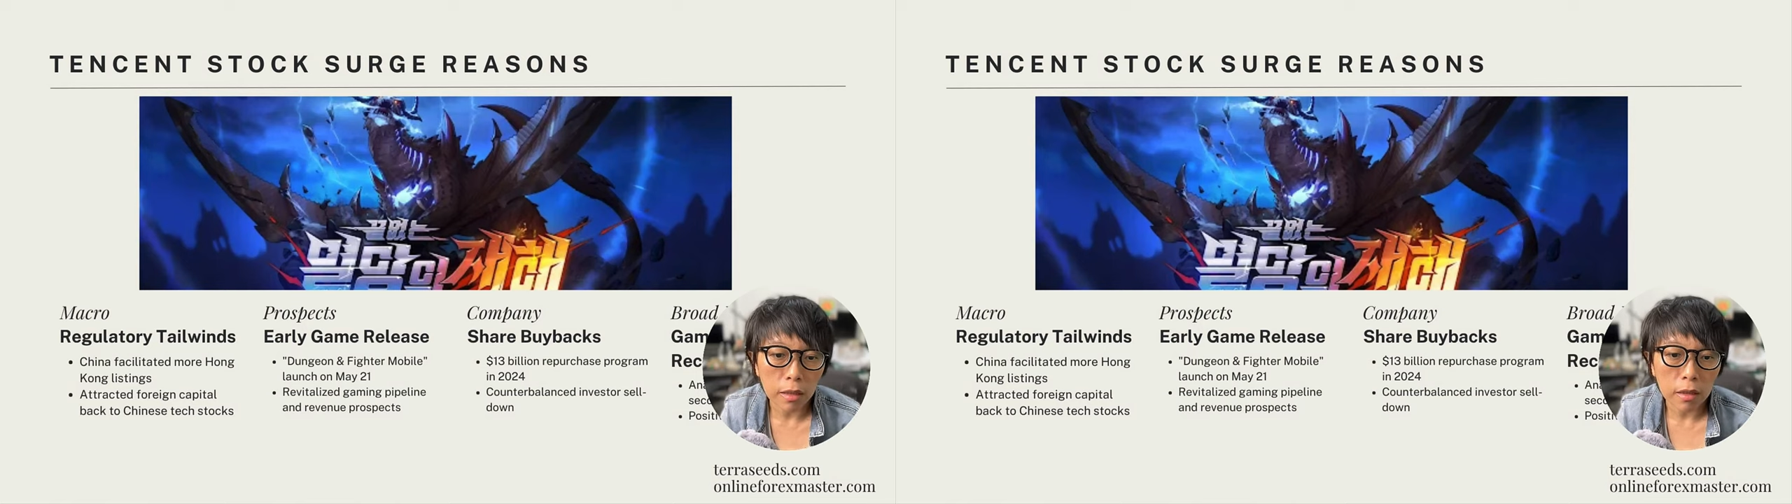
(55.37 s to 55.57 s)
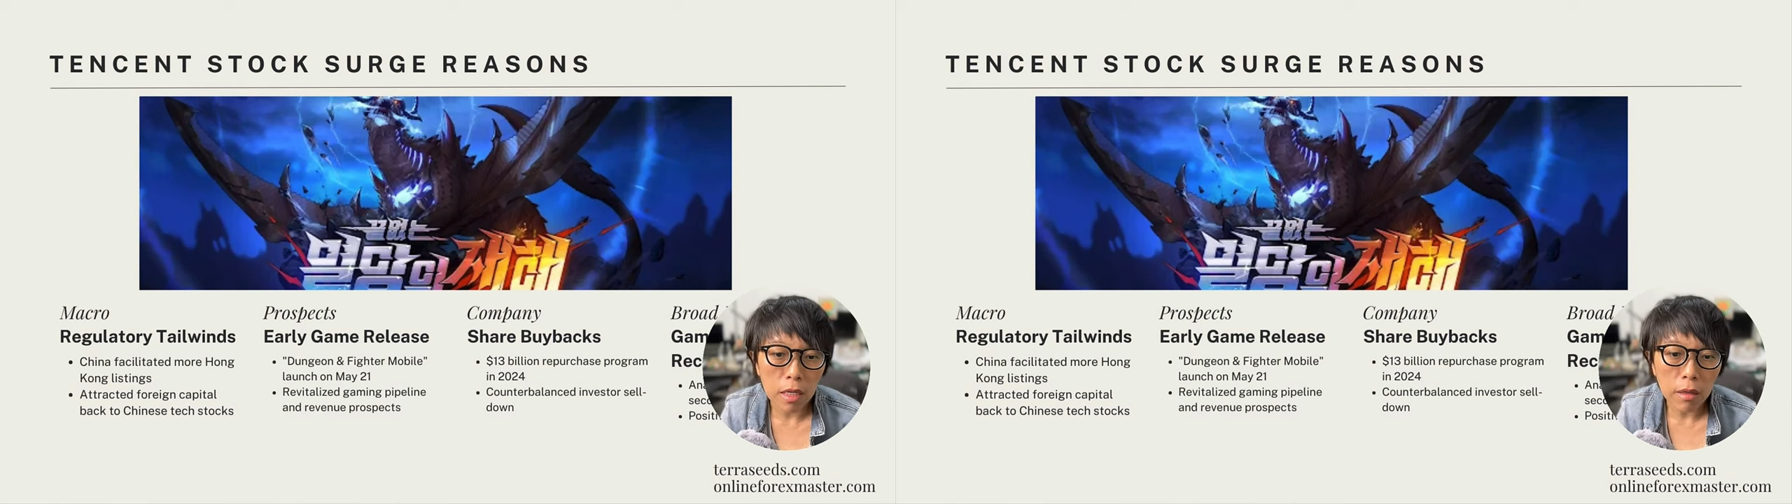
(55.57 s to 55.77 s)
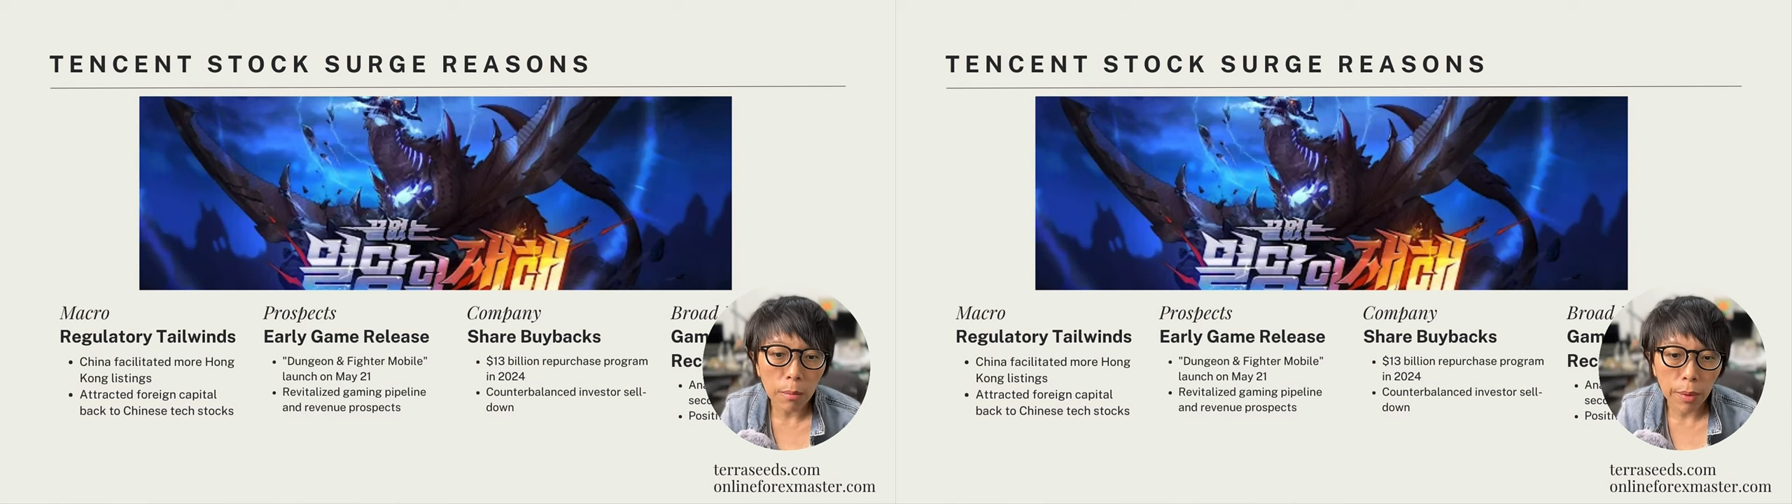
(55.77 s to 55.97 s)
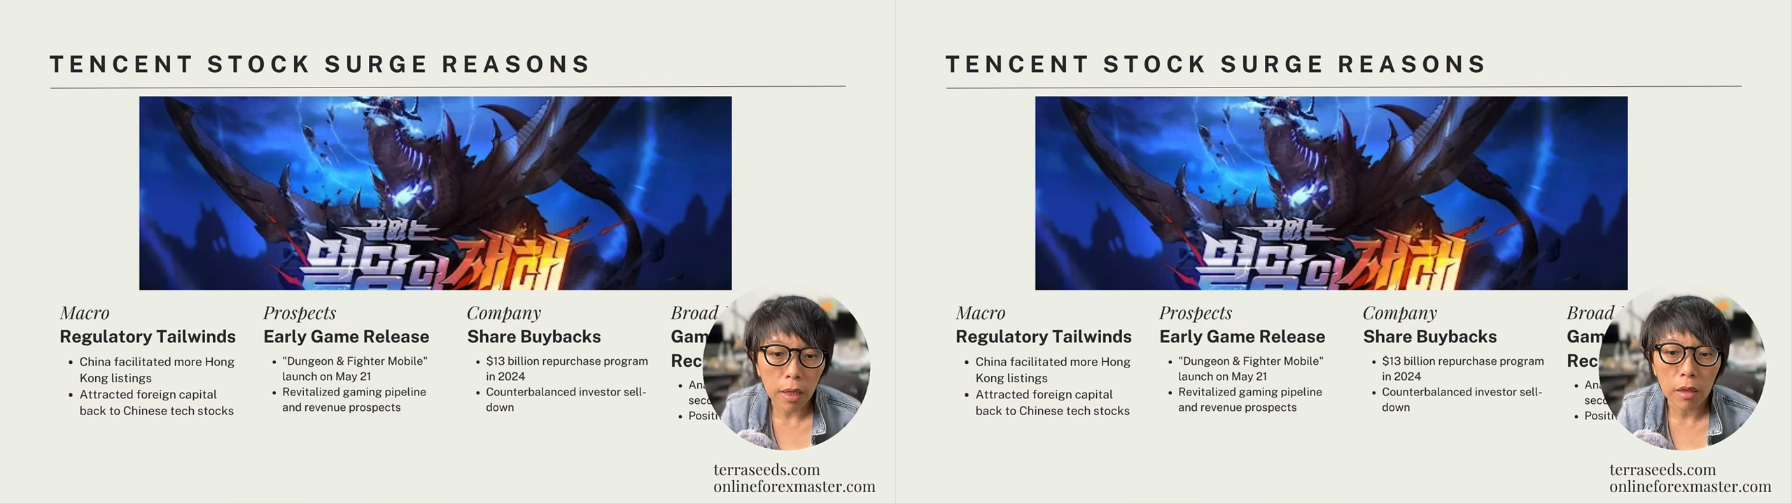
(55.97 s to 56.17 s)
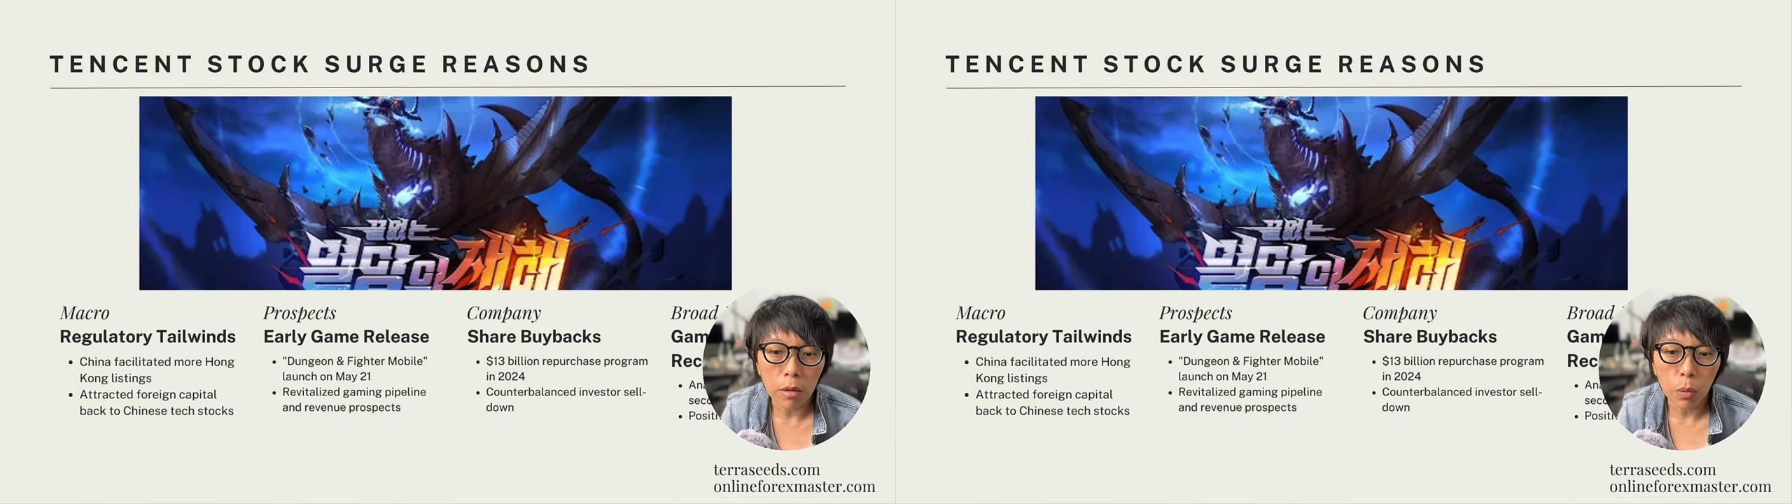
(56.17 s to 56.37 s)
thirteen
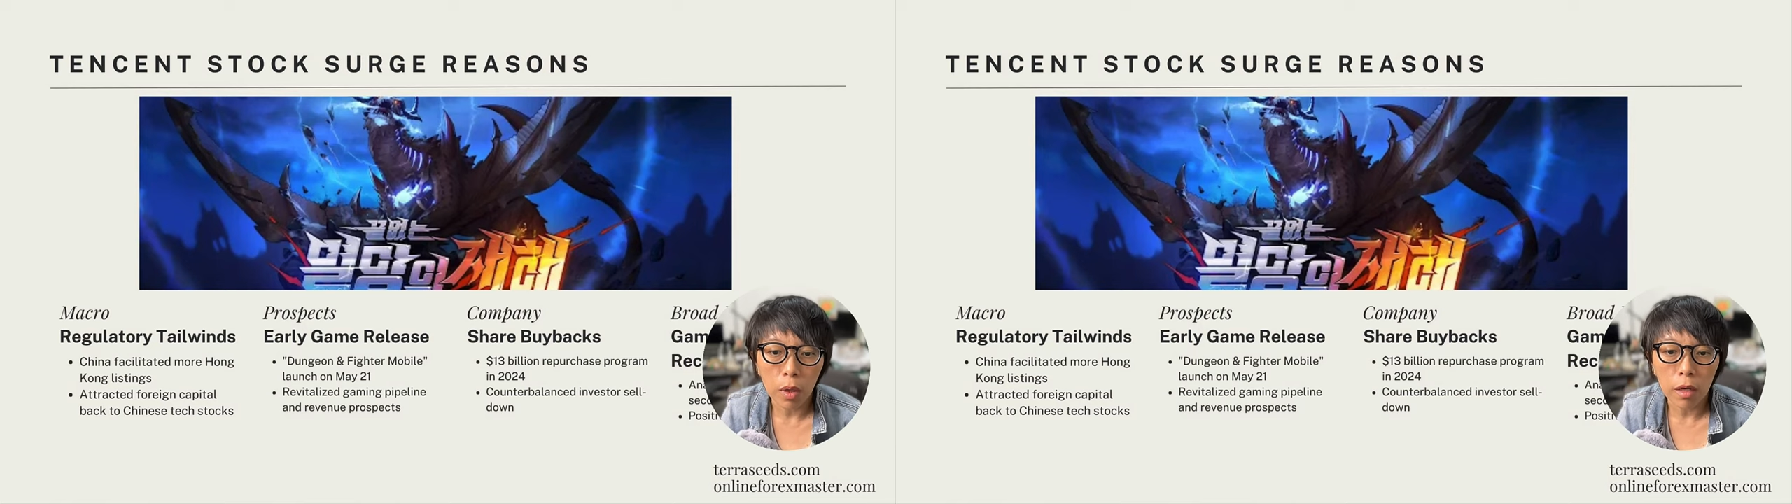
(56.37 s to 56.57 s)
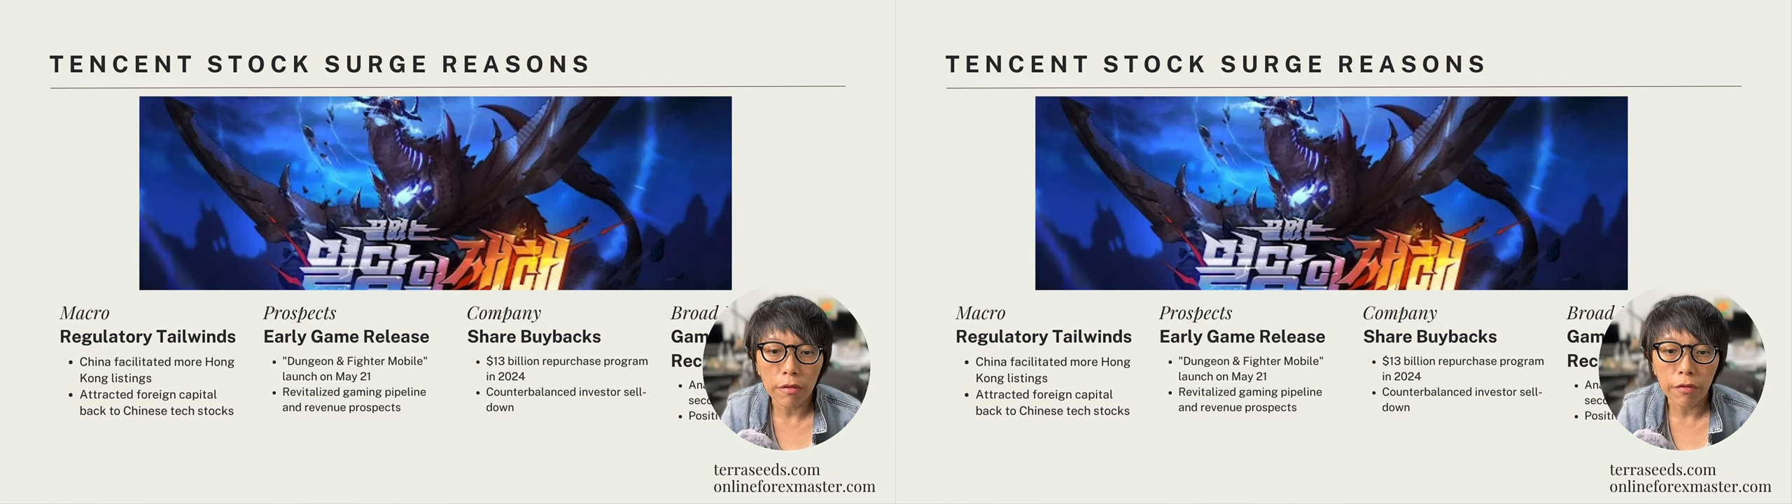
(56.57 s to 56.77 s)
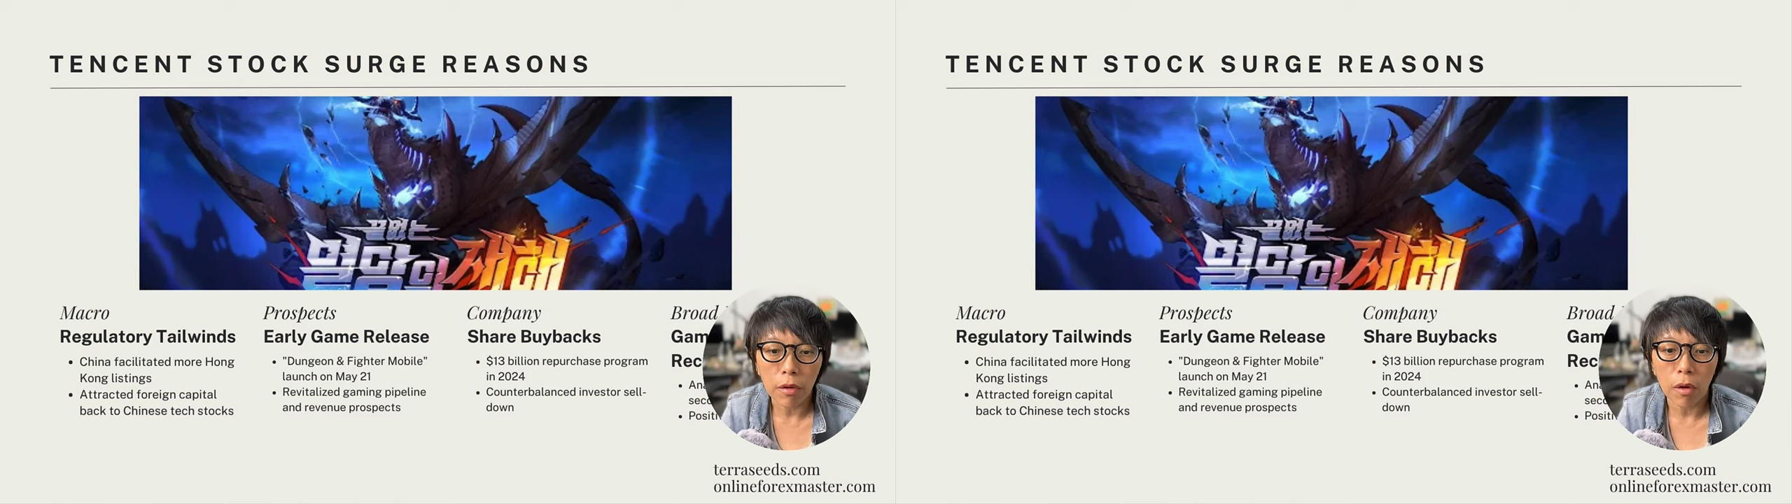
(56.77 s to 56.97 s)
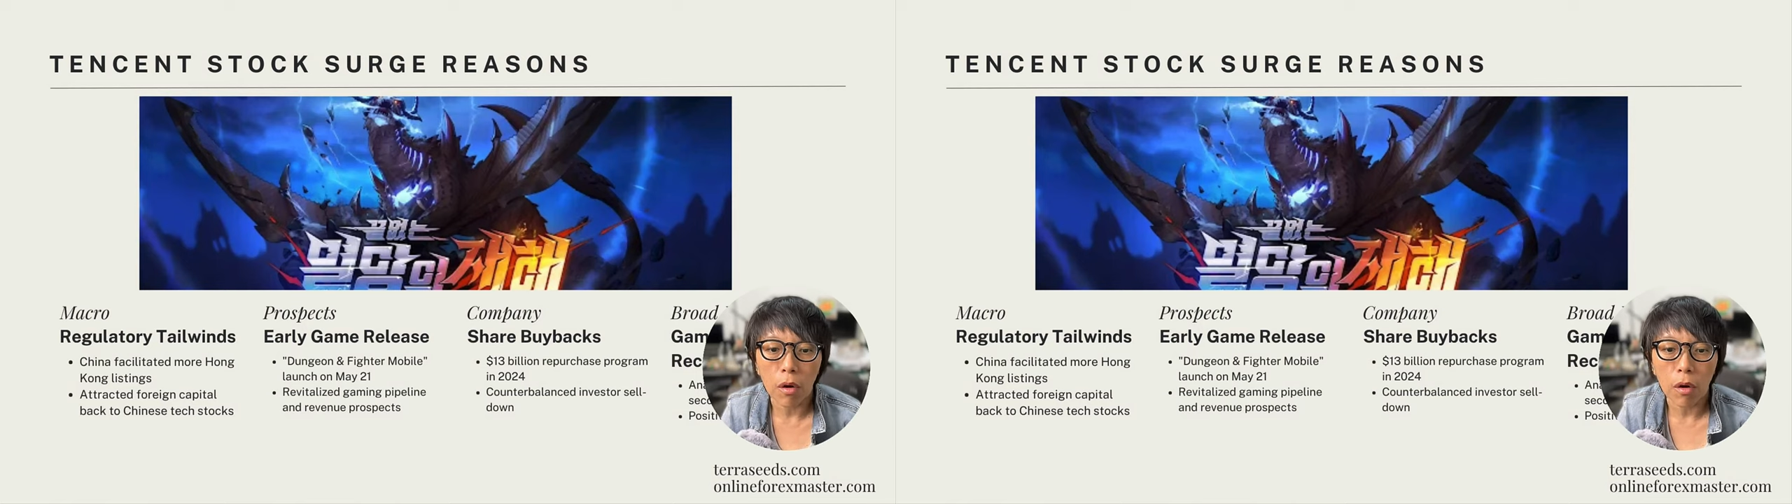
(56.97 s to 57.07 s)
billion worth